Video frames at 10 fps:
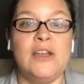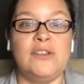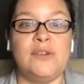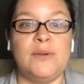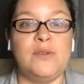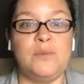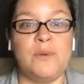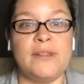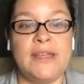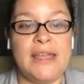So it's
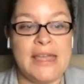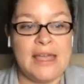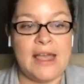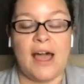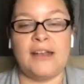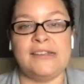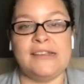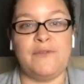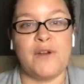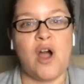really
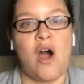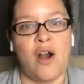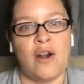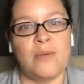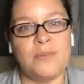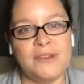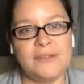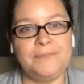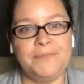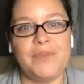different
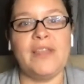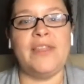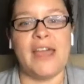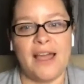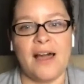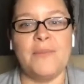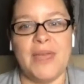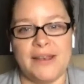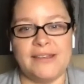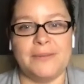arms that come
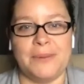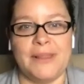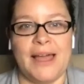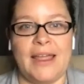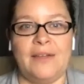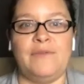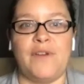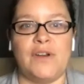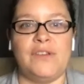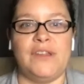into play
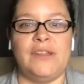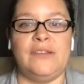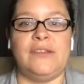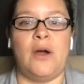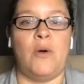versus,